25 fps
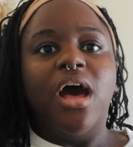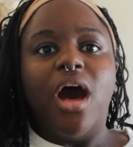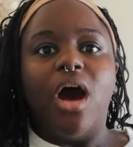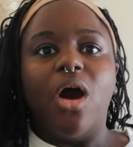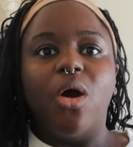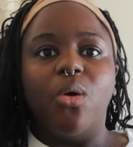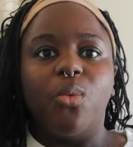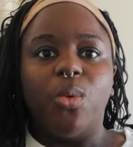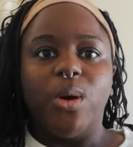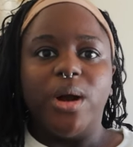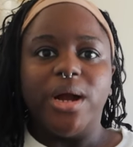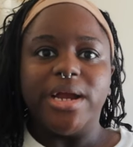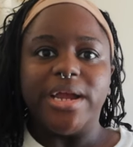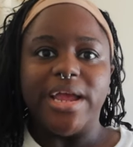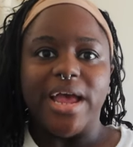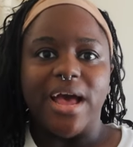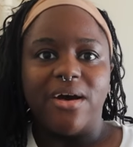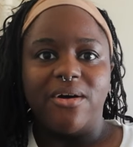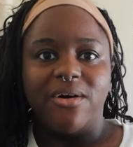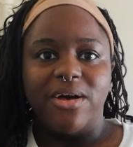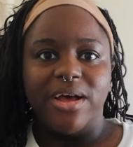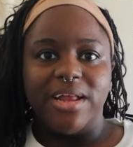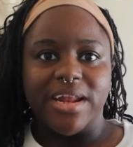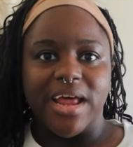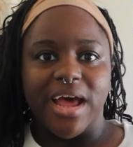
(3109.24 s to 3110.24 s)
a
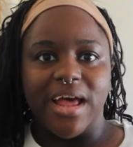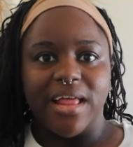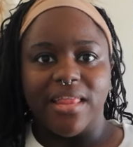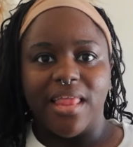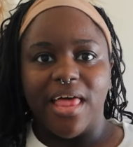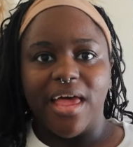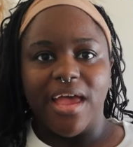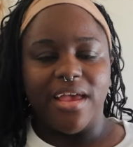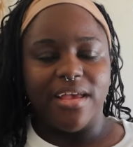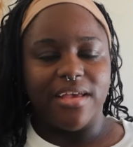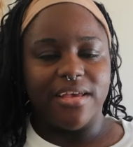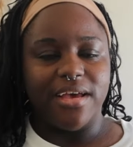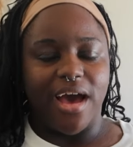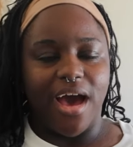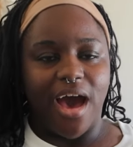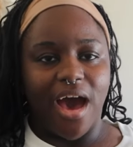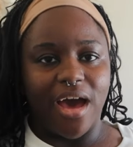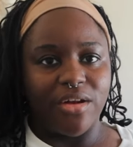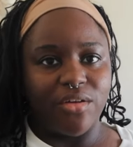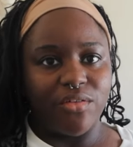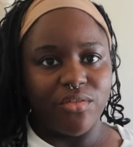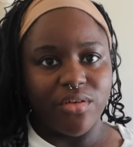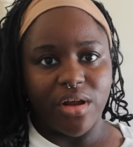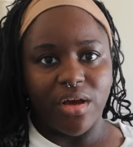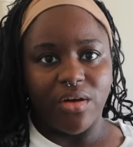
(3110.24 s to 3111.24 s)
workout and I, like,
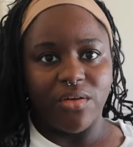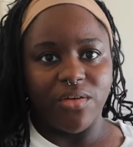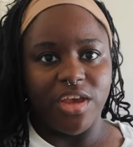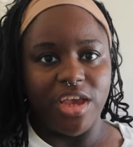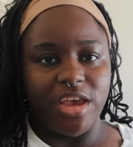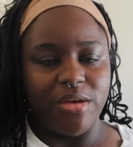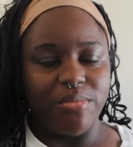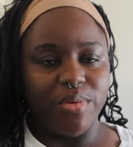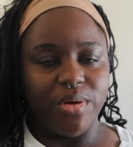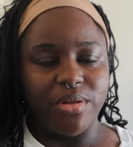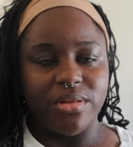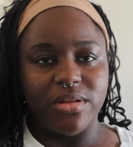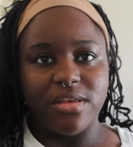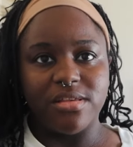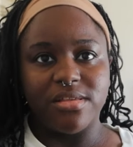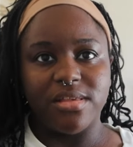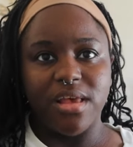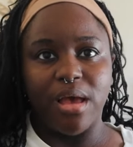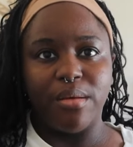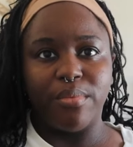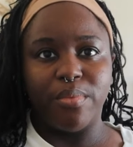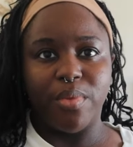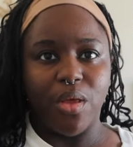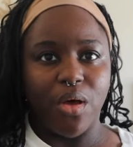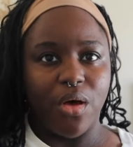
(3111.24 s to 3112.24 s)
I don't know, keep on the
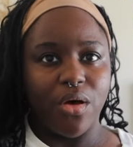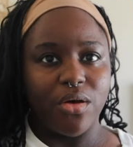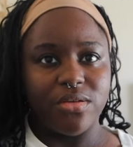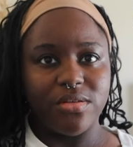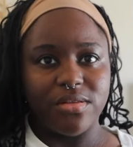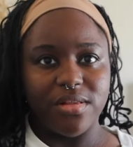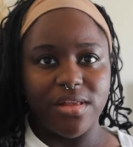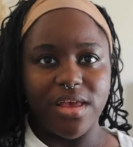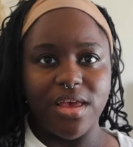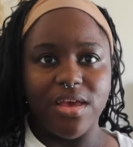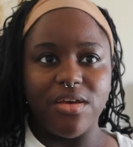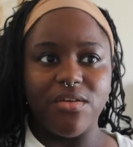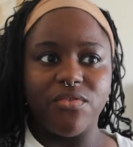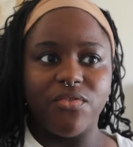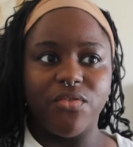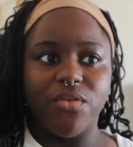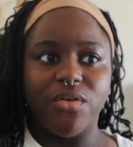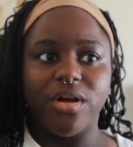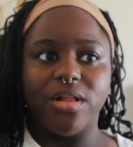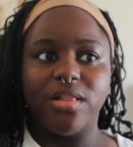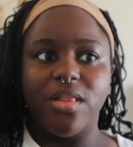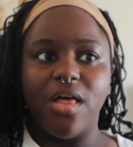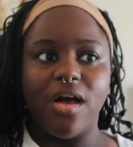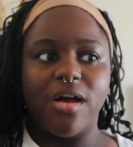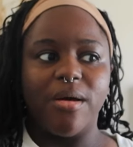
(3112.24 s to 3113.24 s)
same long sleeve
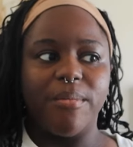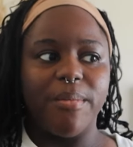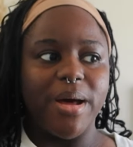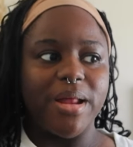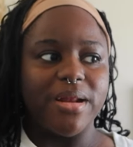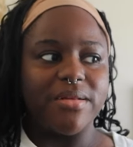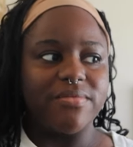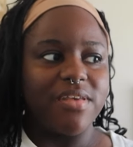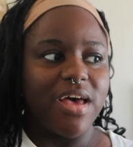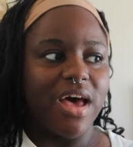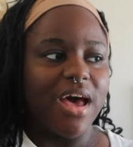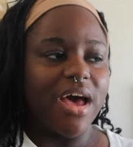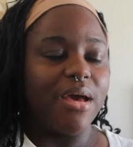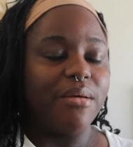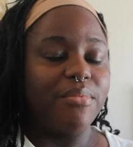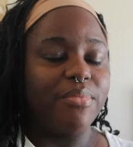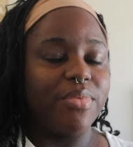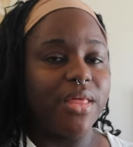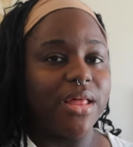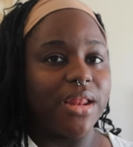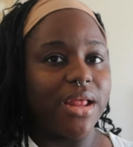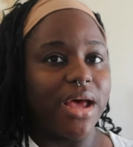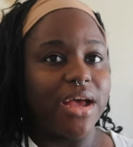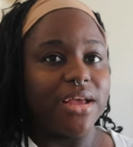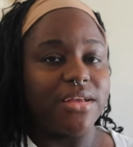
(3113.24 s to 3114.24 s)
for a long amount of time,
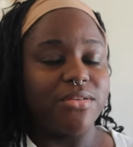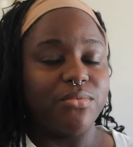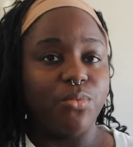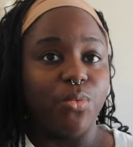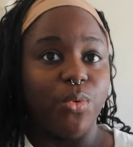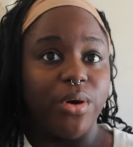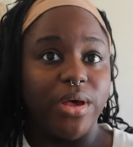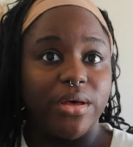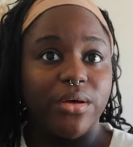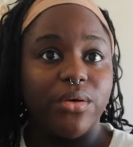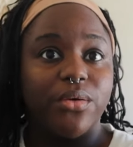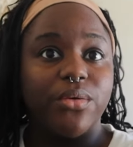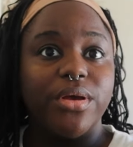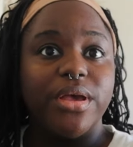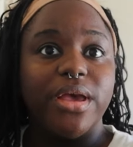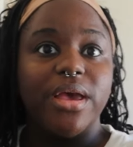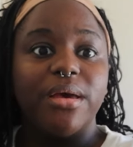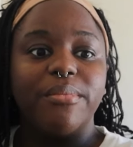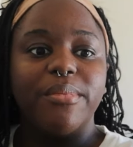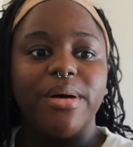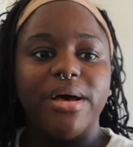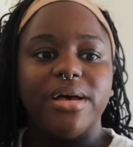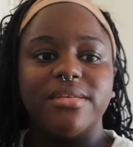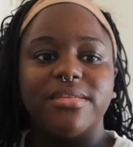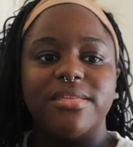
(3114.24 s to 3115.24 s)
then I will
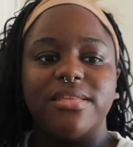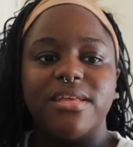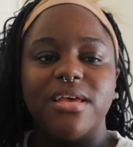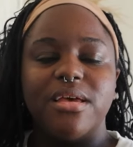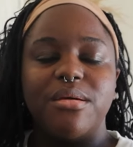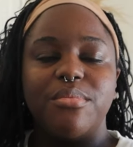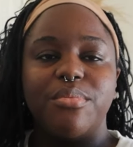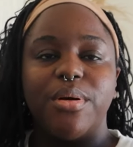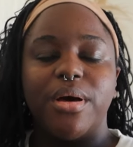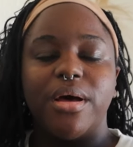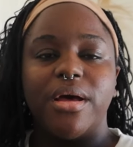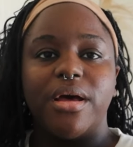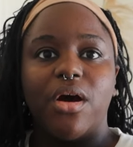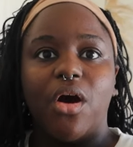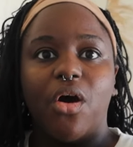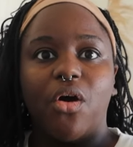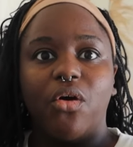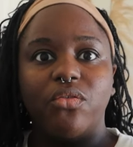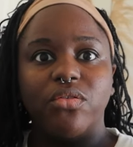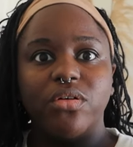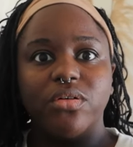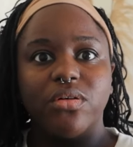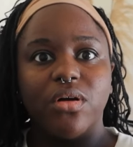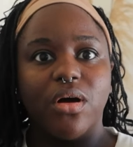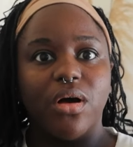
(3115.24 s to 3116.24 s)
get musty. But
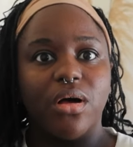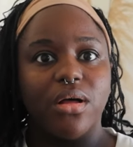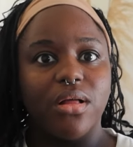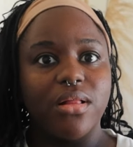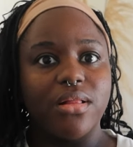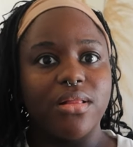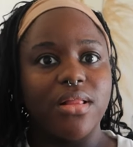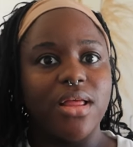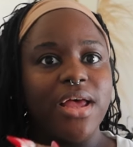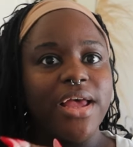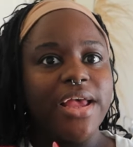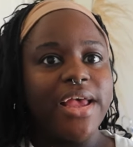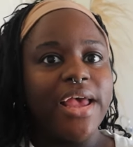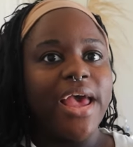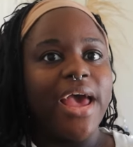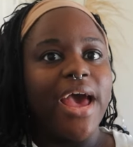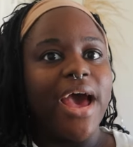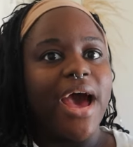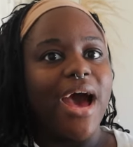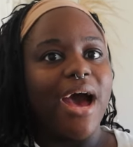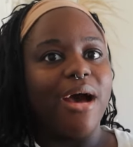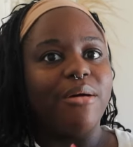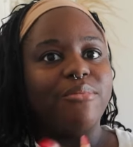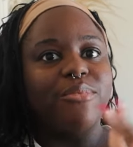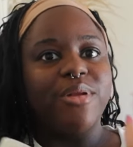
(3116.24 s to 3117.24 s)
overall,
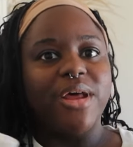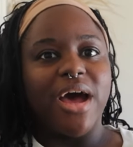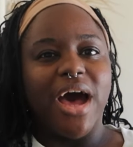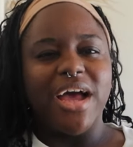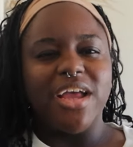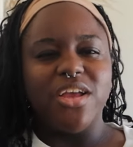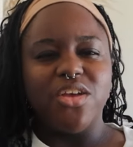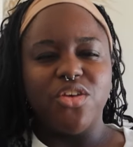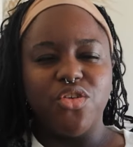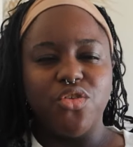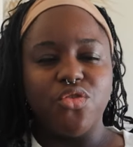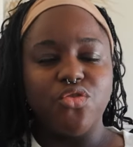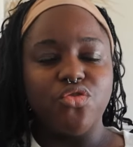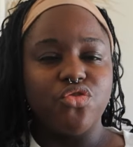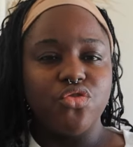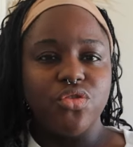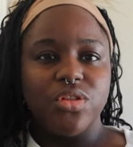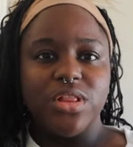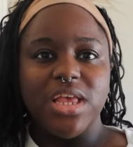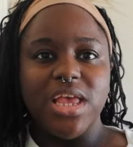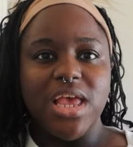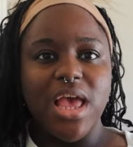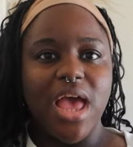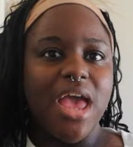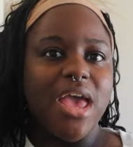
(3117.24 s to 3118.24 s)
I'm not
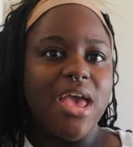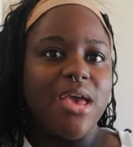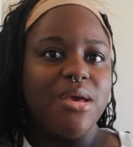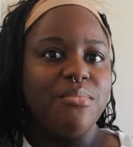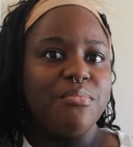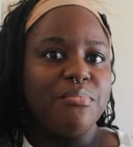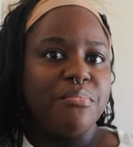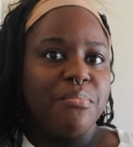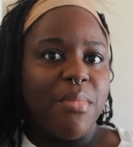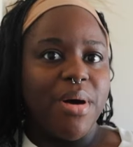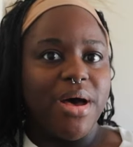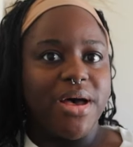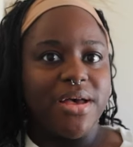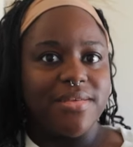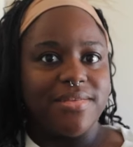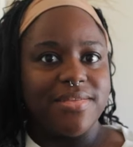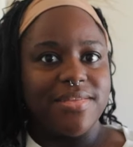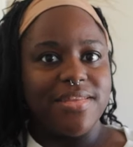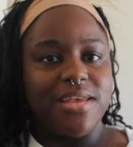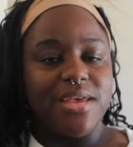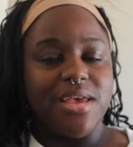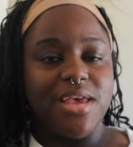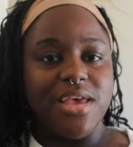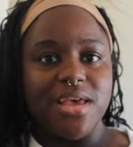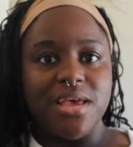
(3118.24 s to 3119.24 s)
usually a
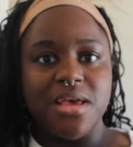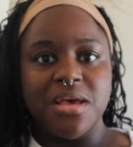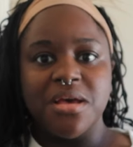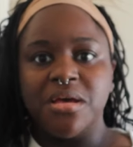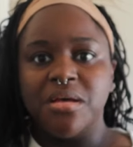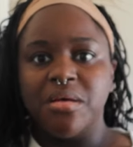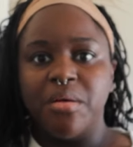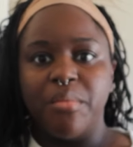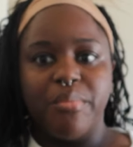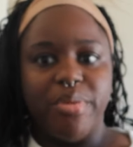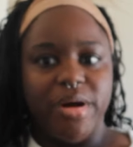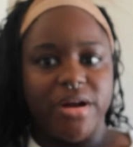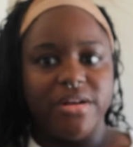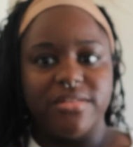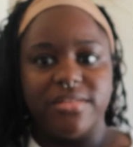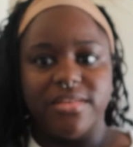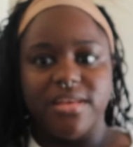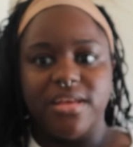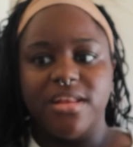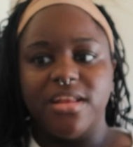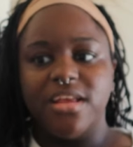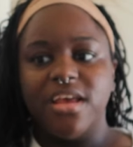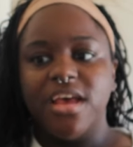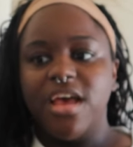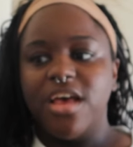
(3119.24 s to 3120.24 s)
musty
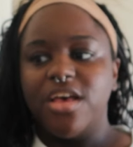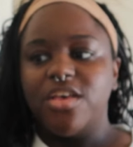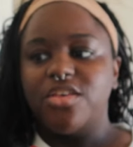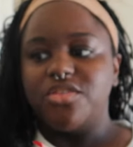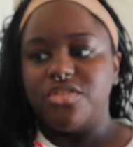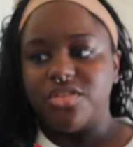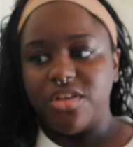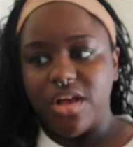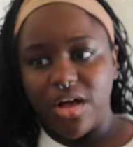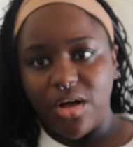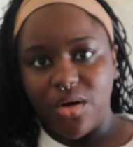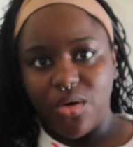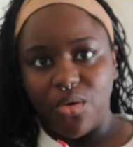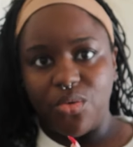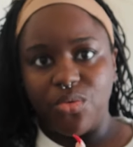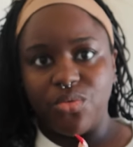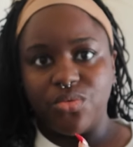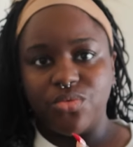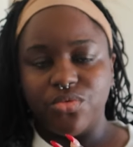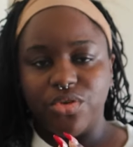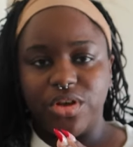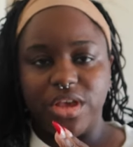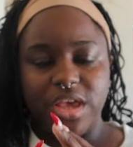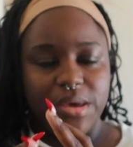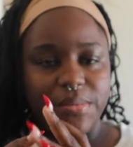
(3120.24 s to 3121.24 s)
person.
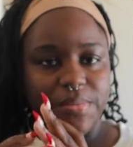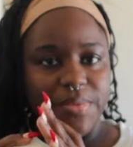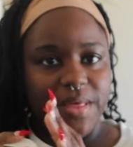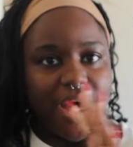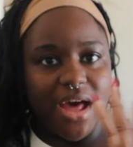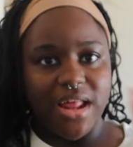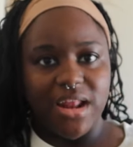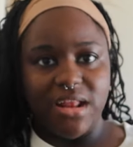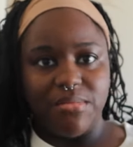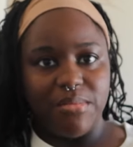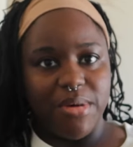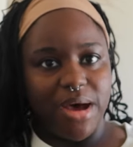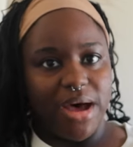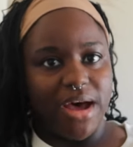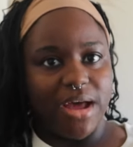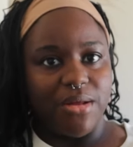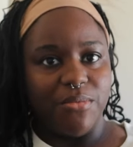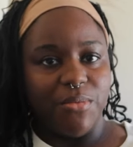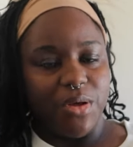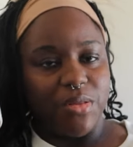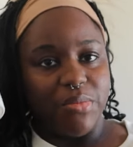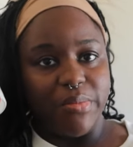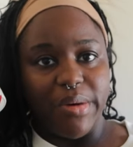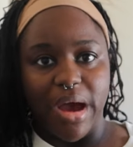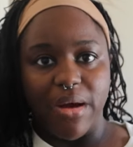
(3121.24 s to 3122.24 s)
So keep that in
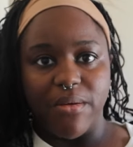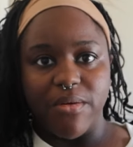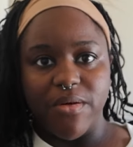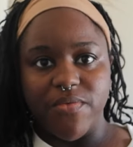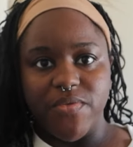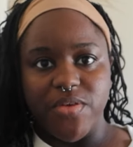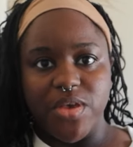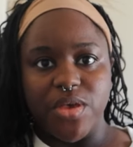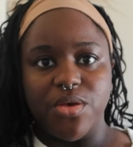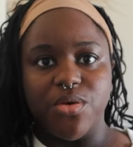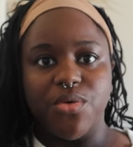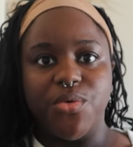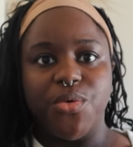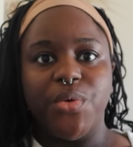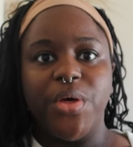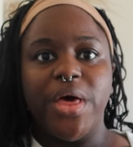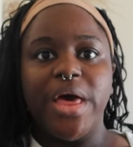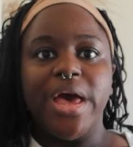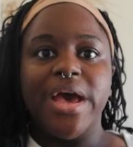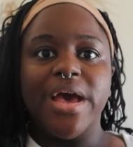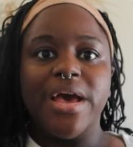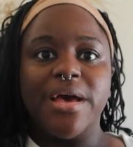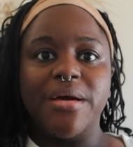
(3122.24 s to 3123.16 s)
mind with my review.